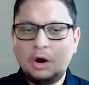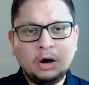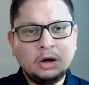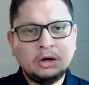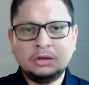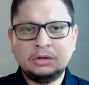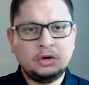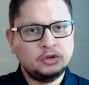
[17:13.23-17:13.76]

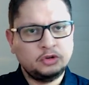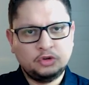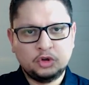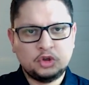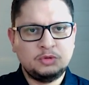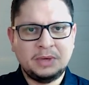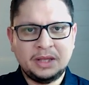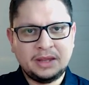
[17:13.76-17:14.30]
or on a
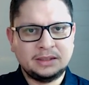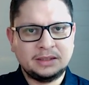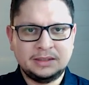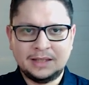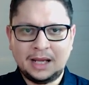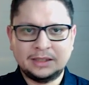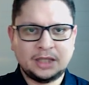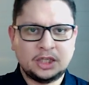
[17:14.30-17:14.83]
document that
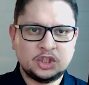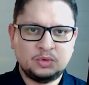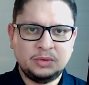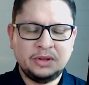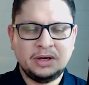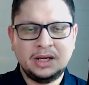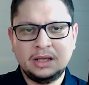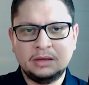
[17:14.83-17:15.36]
is attached
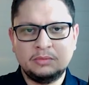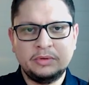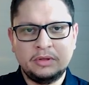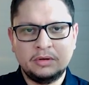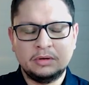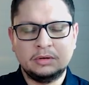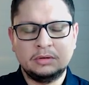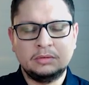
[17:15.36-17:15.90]
with
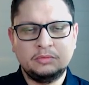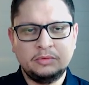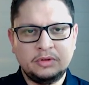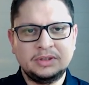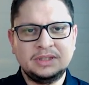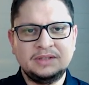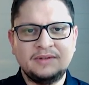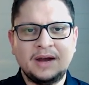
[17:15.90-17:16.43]

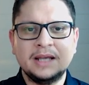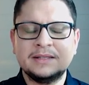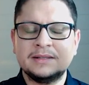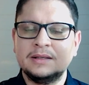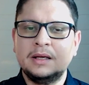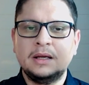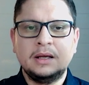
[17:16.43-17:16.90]
the device